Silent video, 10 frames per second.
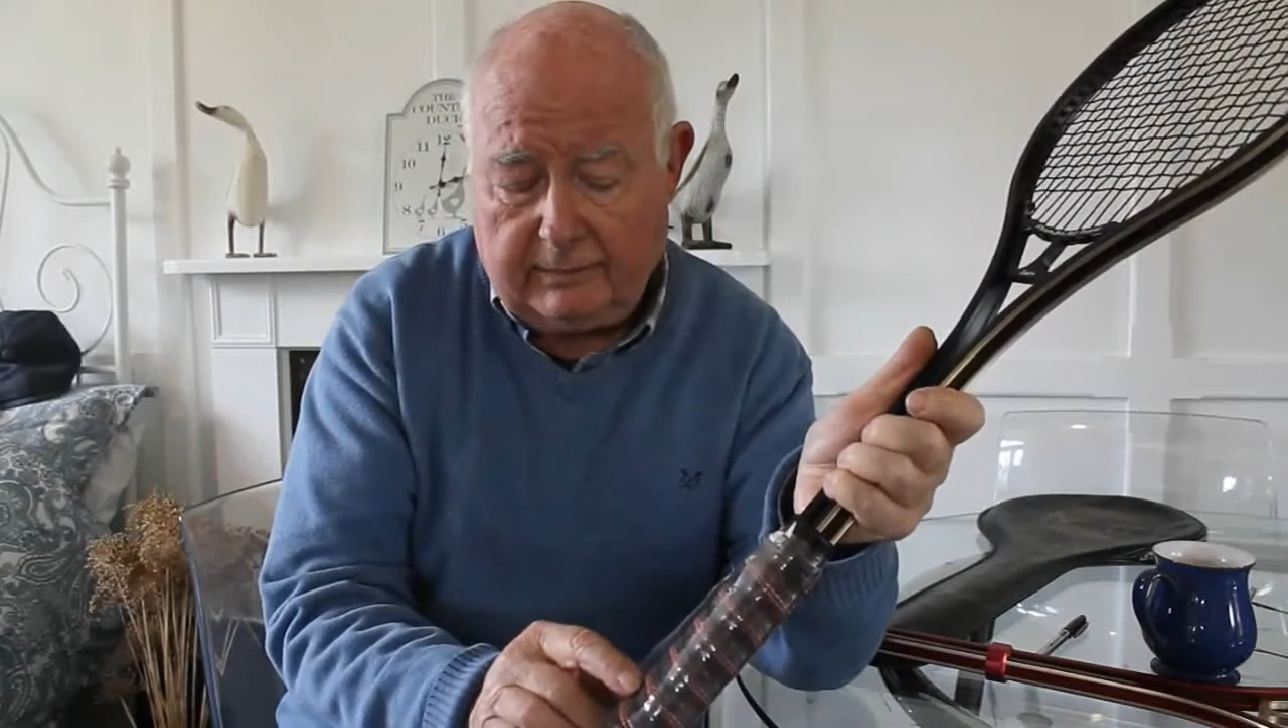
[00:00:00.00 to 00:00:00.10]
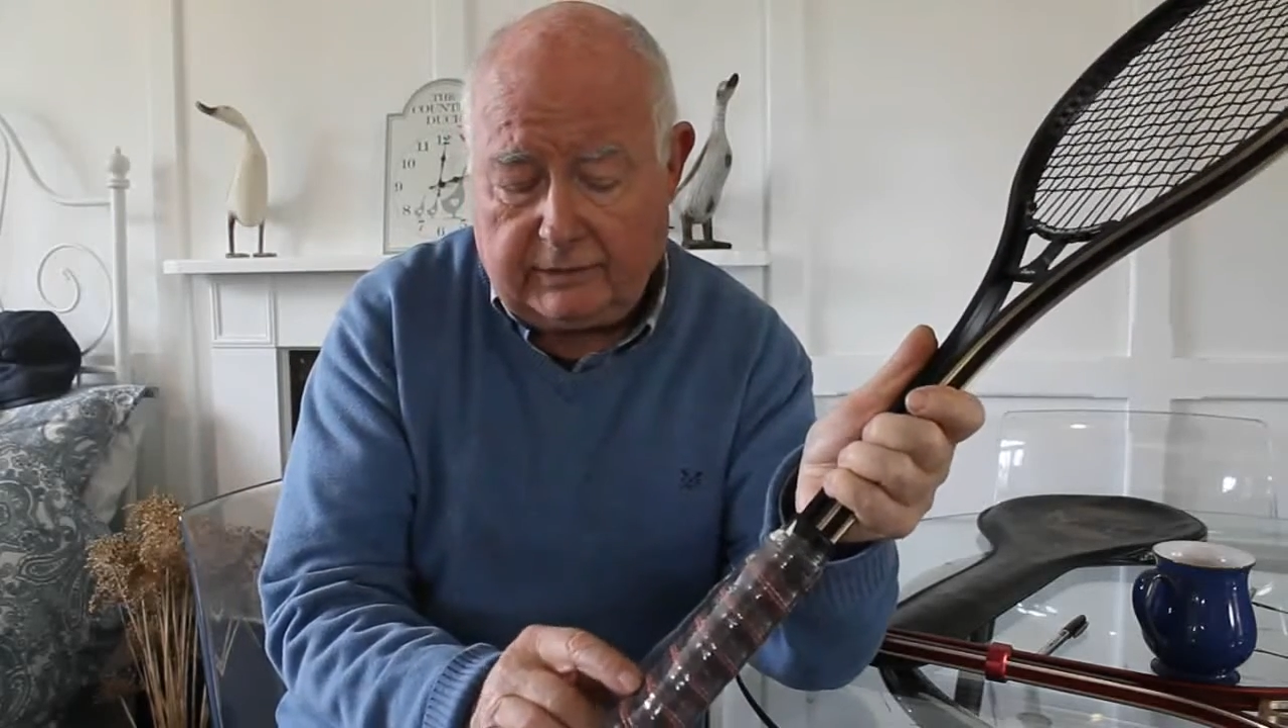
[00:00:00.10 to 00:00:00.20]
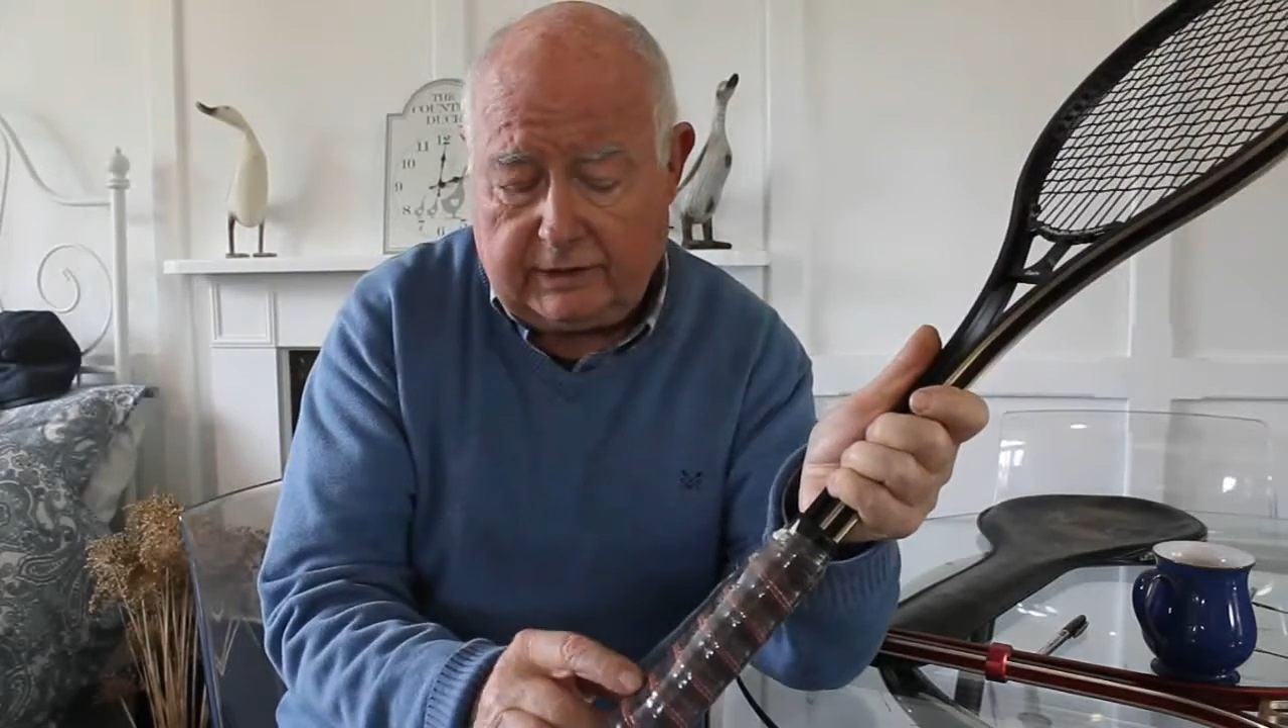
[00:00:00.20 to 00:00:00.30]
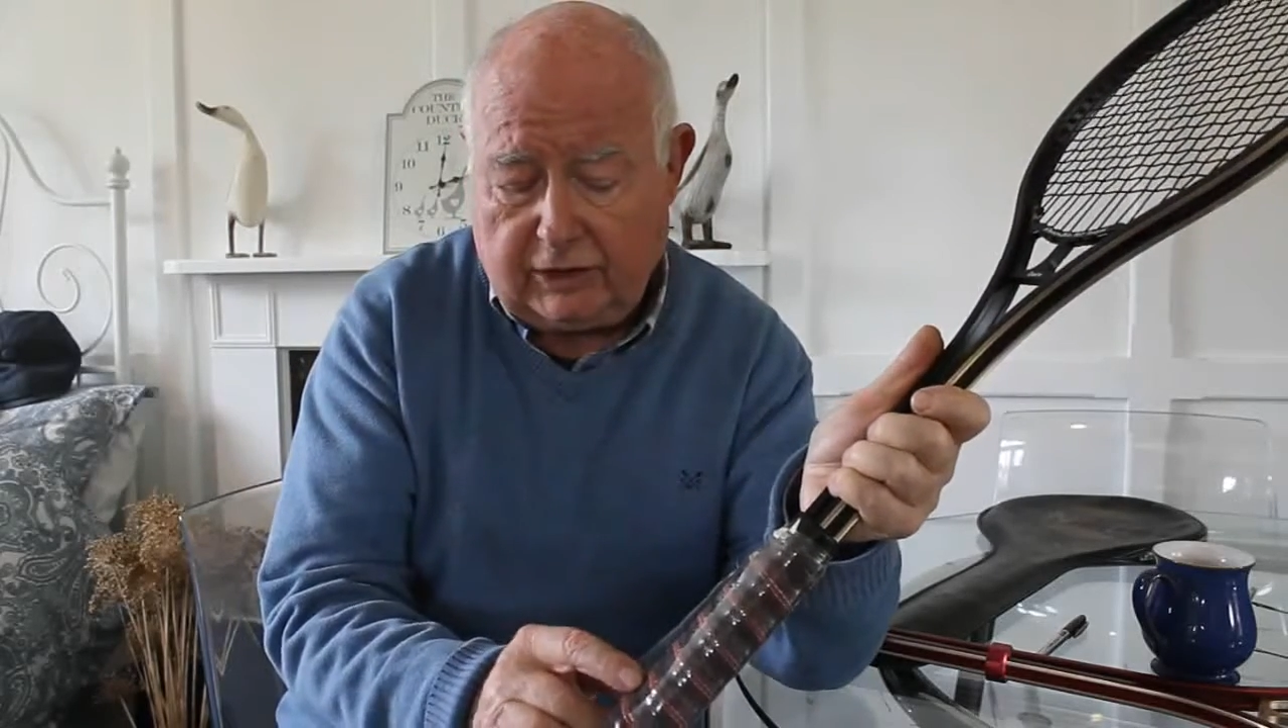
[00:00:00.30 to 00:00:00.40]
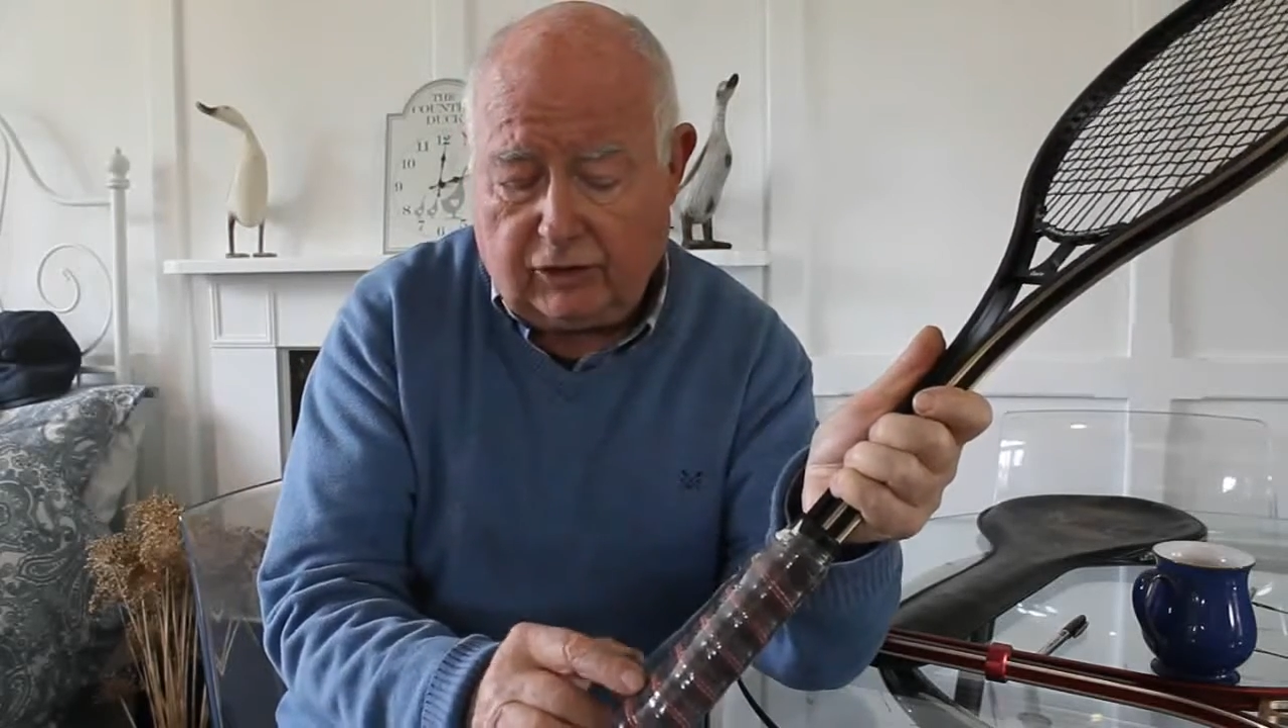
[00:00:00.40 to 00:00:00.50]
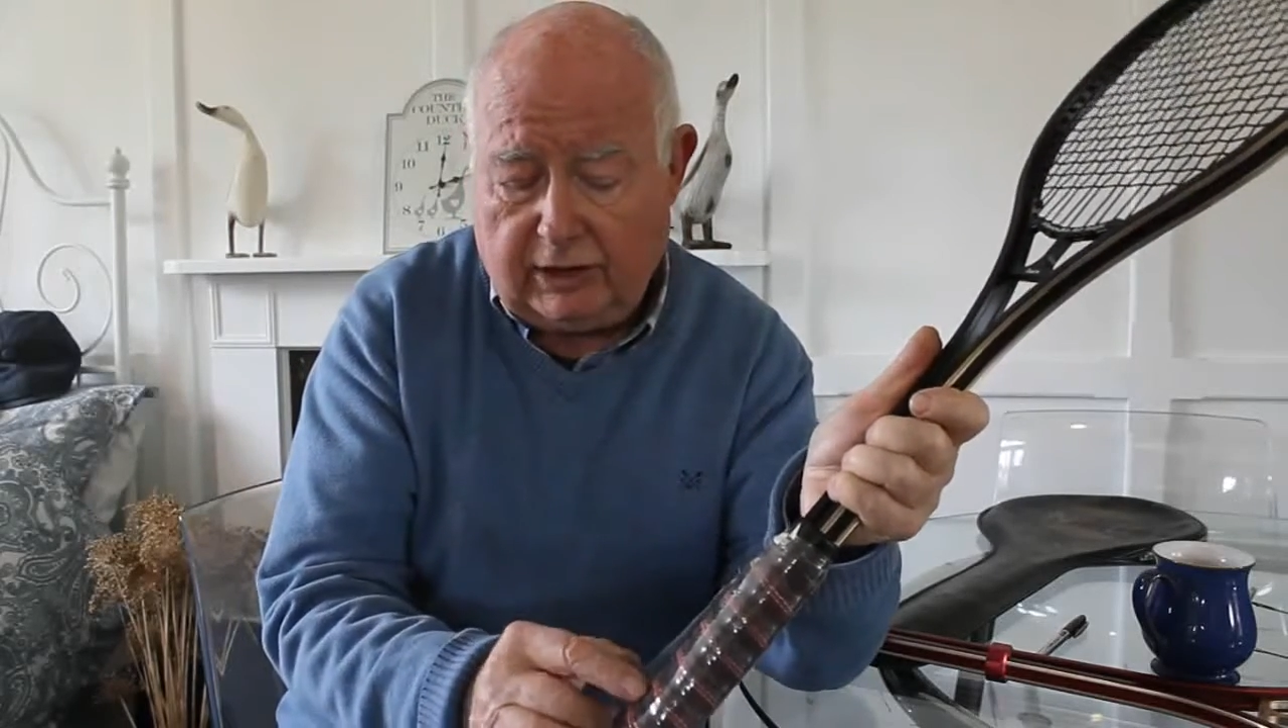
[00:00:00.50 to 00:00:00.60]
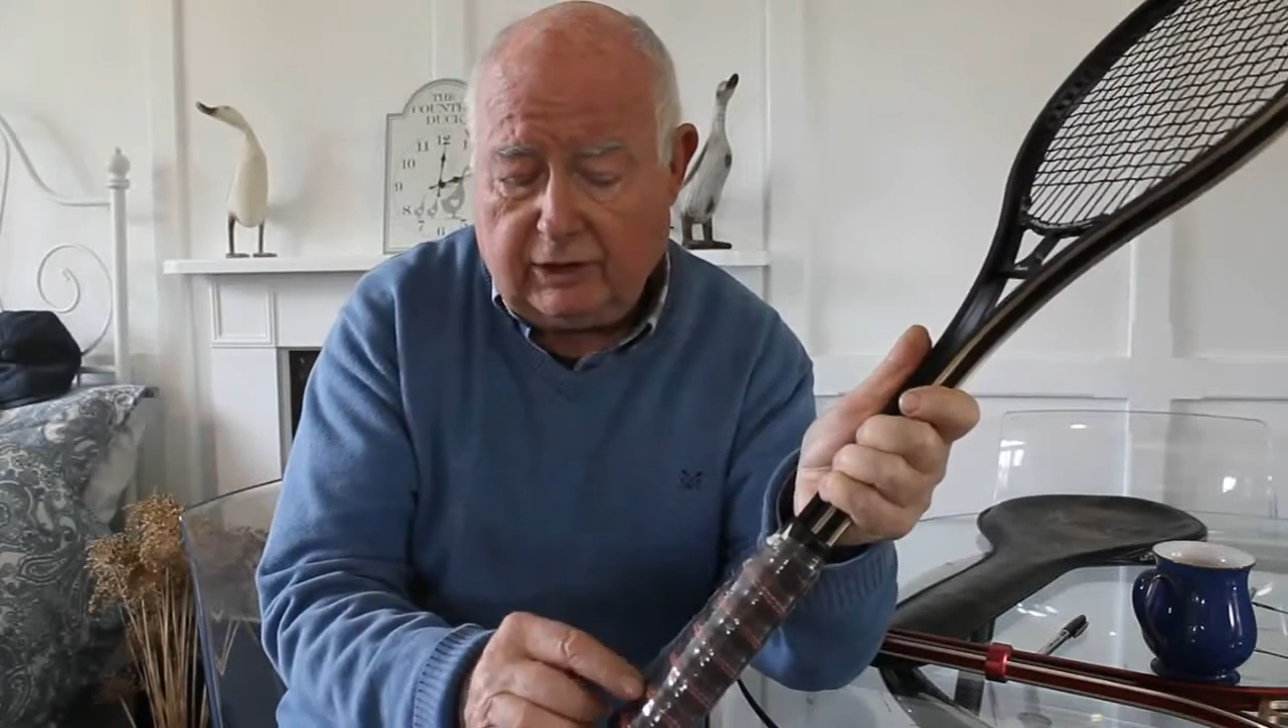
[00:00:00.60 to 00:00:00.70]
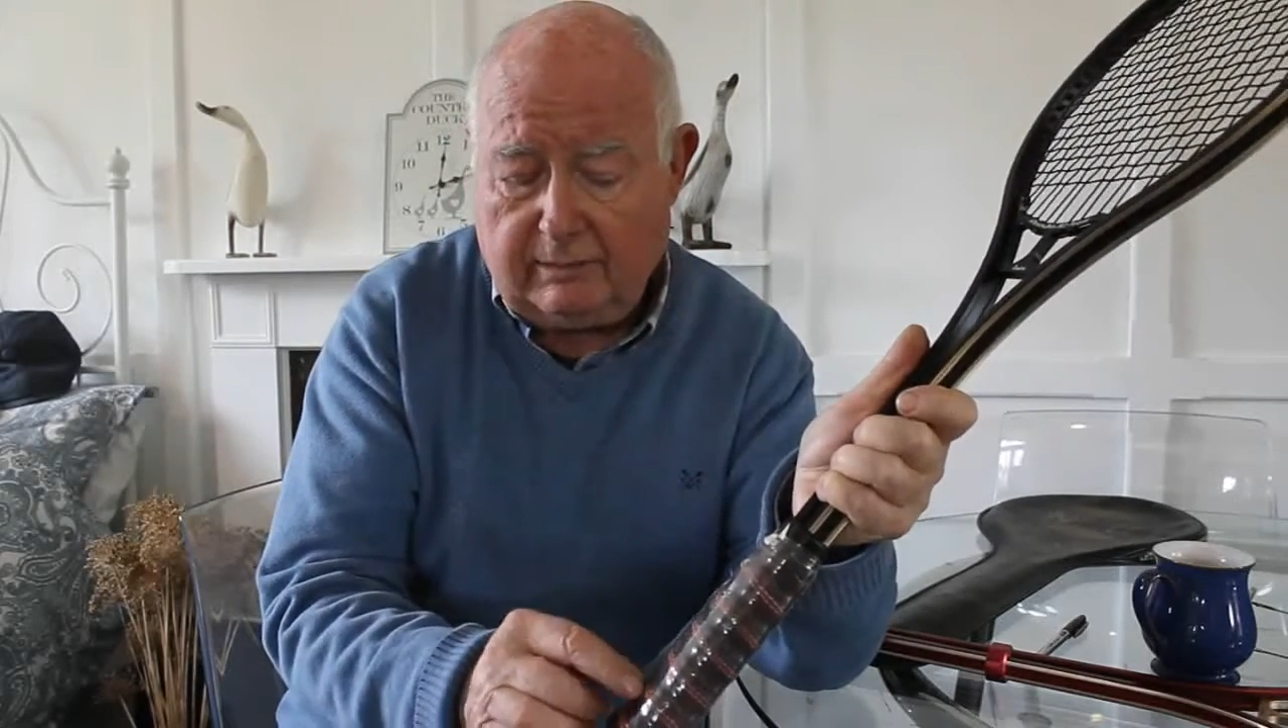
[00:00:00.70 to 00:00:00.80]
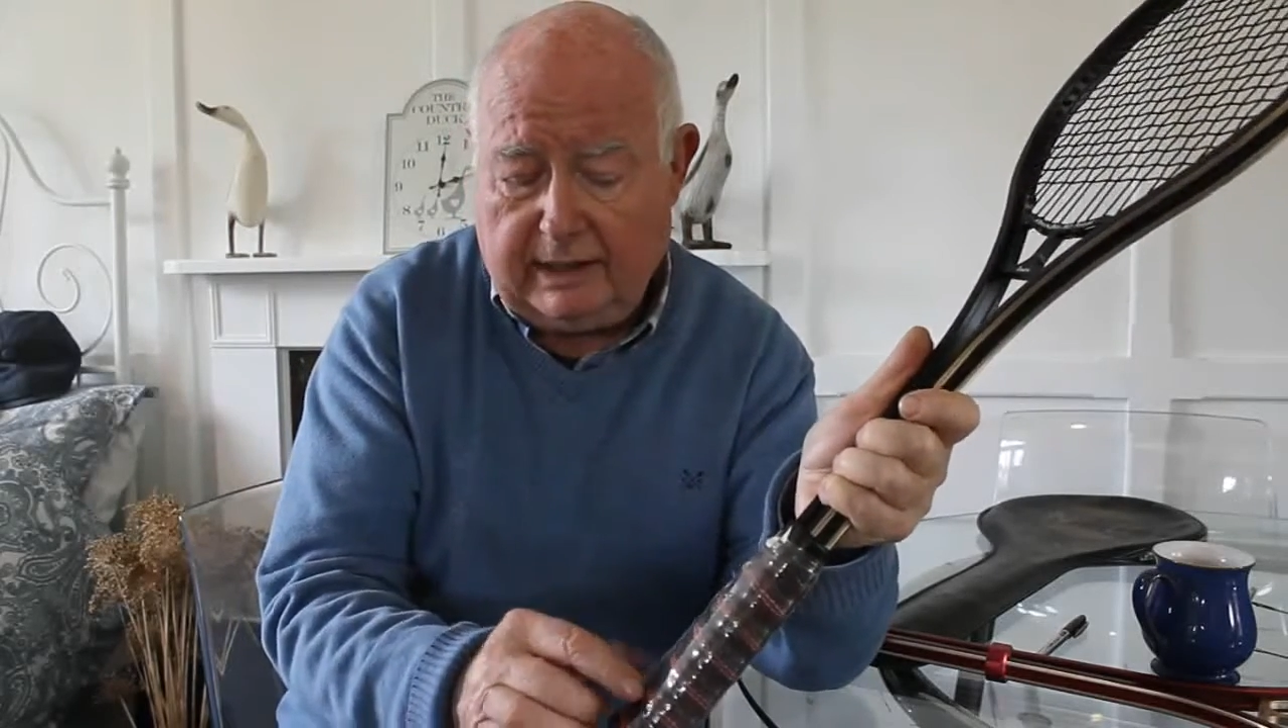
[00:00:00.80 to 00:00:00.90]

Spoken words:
stitching to